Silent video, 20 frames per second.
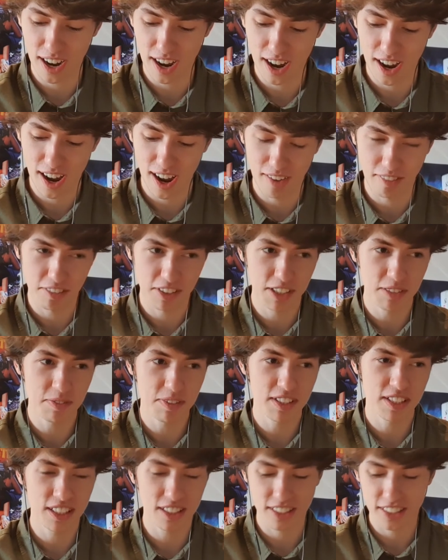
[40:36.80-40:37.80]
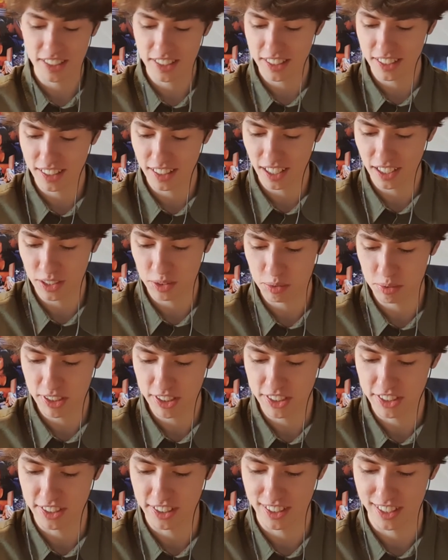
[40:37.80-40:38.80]
I'm going to be the least
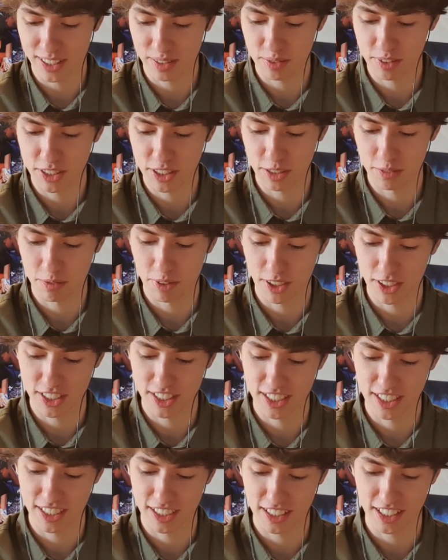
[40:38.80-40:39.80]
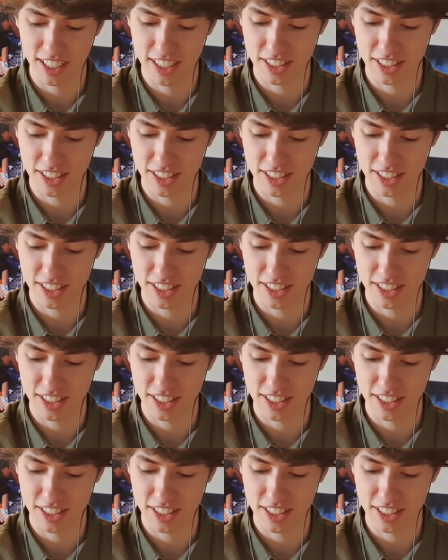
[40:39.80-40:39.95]
Glaswegian person in Glasgow